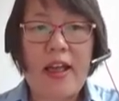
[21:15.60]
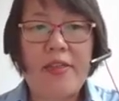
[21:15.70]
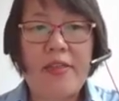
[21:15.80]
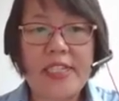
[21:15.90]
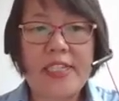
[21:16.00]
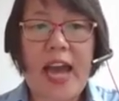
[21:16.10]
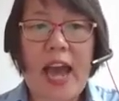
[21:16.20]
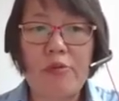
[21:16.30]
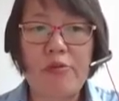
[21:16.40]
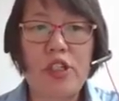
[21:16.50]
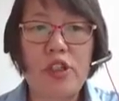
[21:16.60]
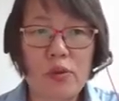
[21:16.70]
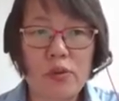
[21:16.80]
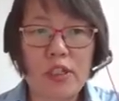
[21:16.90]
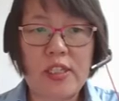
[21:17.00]
This can
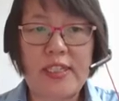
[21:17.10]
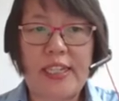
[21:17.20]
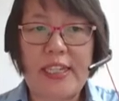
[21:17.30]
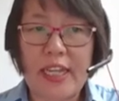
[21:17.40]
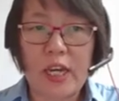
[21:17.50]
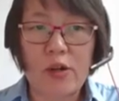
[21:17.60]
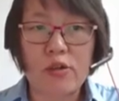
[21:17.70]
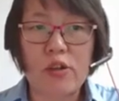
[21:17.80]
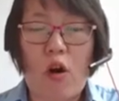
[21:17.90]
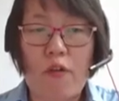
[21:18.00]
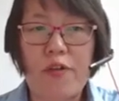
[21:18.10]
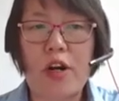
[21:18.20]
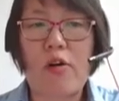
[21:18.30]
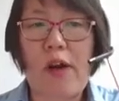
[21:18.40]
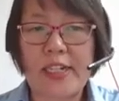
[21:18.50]
reduce the yield of
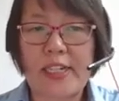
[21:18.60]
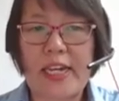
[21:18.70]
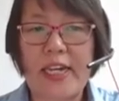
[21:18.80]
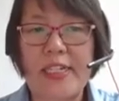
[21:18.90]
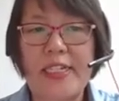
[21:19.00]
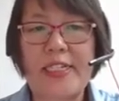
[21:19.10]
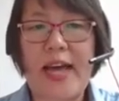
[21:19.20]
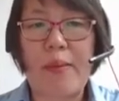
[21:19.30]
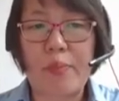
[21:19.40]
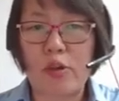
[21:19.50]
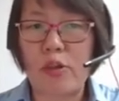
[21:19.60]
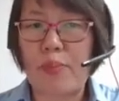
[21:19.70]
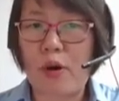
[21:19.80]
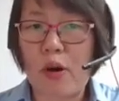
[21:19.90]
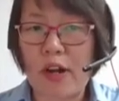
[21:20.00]
correctly assembled
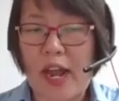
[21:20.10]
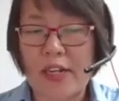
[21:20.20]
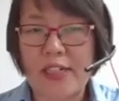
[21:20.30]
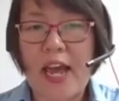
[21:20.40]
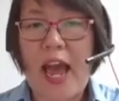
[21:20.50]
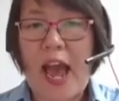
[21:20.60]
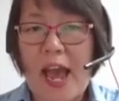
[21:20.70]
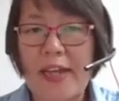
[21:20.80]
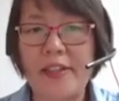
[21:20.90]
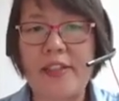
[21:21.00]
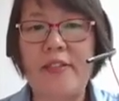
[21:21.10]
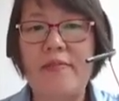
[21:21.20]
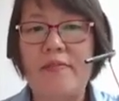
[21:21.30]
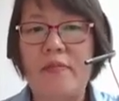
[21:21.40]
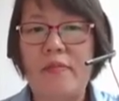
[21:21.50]
product and
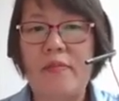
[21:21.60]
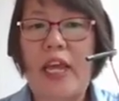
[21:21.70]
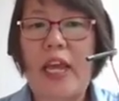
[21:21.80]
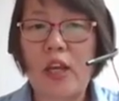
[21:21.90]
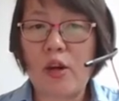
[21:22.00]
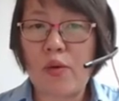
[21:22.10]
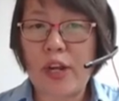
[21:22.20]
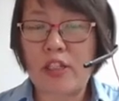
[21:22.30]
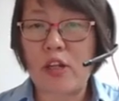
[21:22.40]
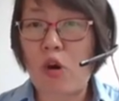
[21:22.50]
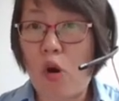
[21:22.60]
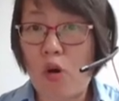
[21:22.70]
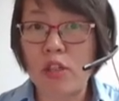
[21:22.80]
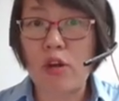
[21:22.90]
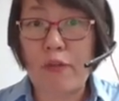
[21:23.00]
increase the
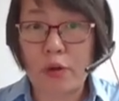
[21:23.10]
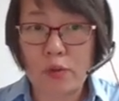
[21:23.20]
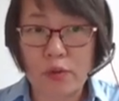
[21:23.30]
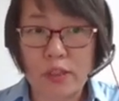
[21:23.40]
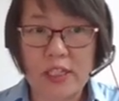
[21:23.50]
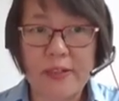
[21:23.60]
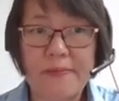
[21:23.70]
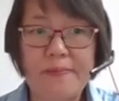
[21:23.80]
cost of goods.